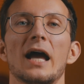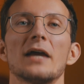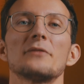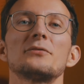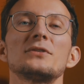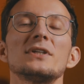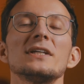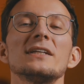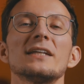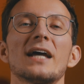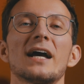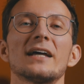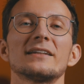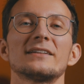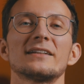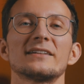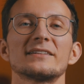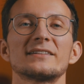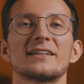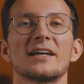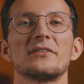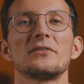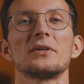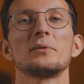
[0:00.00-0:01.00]
I've seen
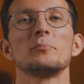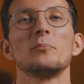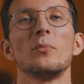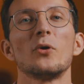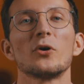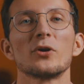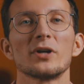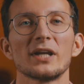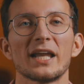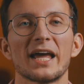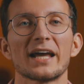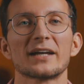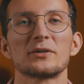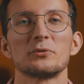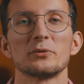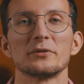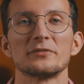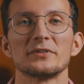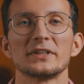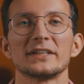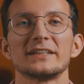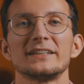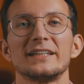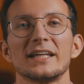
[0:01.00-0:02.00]
others having more luck
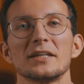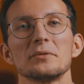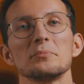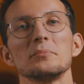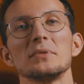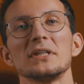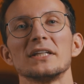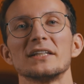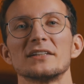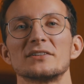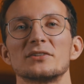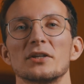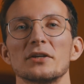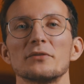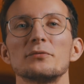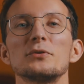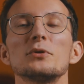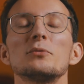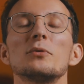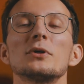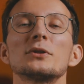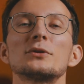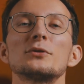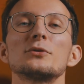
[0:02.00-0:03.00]
with it than me, so
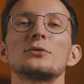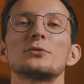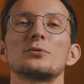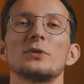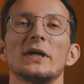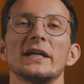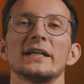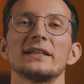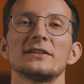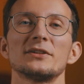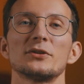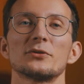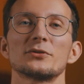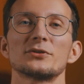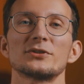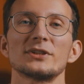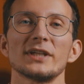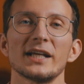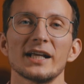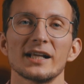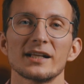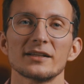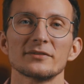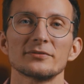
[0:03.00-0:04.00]
if you want to try it
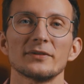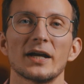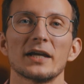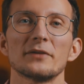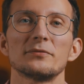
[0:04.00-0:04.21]
yourself,